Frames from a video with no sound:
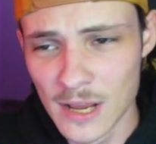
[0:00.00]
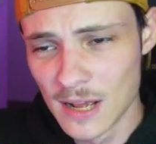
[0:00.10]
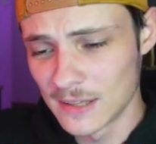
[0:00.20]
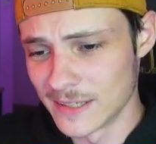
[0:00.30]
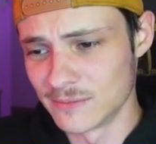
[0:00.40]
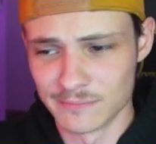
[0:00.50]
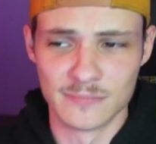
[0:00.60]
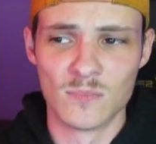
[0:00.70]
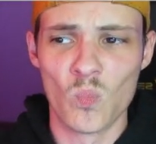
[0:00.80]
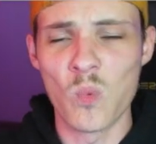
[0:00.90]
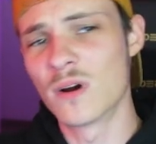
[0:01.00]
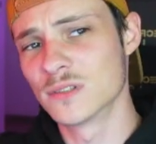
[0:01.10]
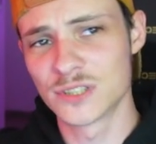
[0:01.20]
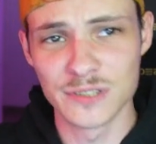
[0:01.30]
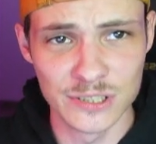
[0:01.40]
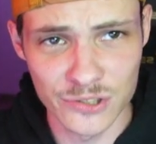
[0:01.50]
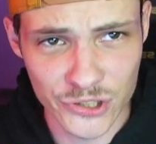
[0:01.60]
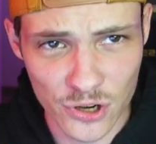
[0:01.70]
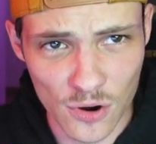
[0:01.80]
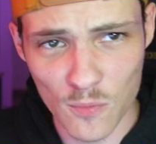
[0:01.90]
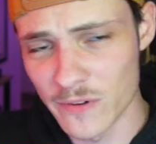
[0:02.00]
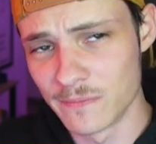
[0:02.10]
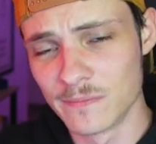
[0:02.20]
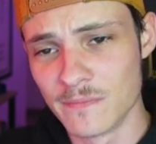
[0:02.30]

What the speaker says: like 1 or 2 years ago when